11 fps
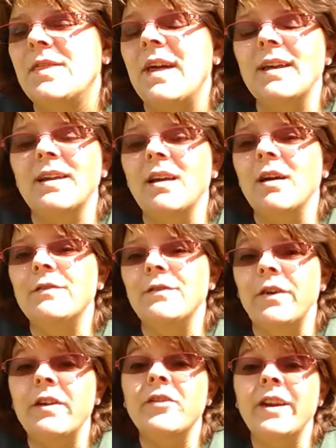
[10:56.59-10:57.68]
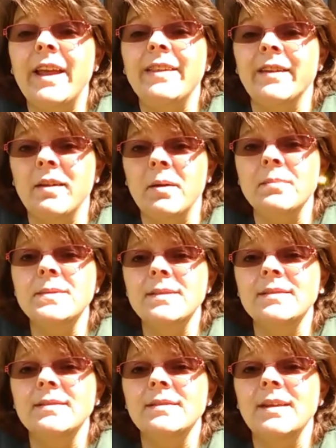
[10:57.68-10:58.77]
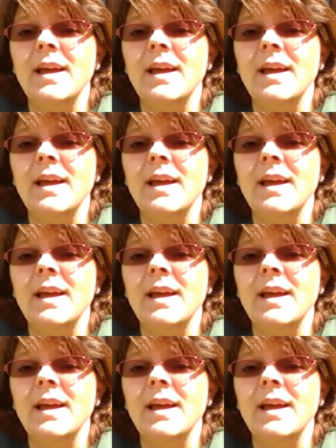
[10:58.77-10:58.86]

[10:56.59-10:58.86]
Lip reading: thank God for every day that comes.